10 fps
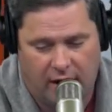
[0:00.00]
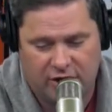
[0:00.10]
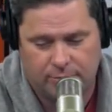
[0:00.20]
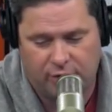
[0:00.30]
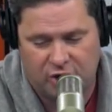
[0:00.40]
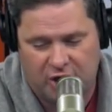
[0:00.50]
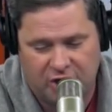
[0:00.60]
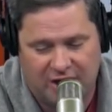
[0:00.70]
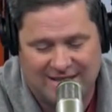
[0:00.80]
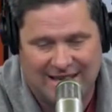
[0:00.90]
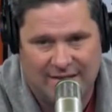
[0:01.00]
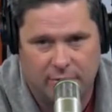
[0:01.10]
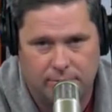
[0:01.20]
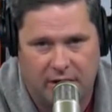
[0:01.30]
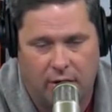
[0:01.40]
Nation Appreciation gets
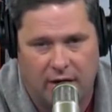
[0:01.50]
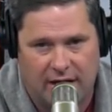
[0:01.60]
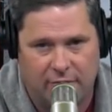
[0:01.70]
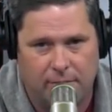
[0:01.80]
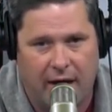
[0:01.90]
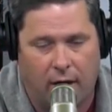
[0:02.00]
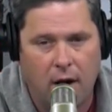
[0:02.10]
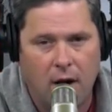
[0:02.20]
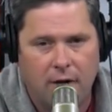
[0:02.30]
even bigger and even better.